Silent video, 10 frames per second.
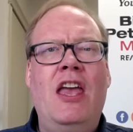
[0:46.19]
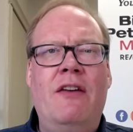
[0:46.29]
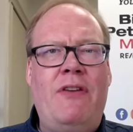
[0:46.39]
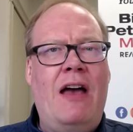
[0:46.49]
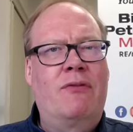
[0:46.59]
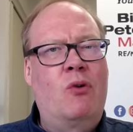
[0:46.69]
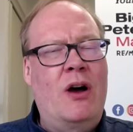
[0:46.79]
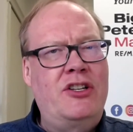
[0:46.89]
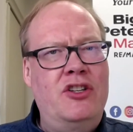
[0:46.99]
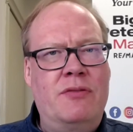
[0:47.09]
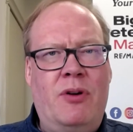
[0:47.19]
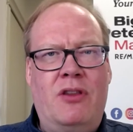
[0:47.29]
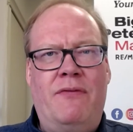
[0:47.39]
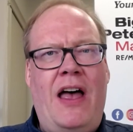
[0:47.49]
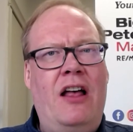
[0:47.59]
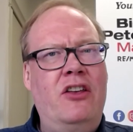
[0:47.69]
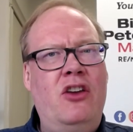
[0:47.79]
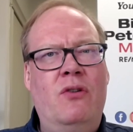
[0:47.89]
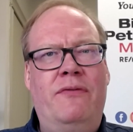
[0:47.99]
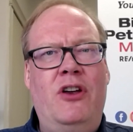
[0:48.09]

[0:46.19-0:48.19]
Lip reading: If you have questions about the value of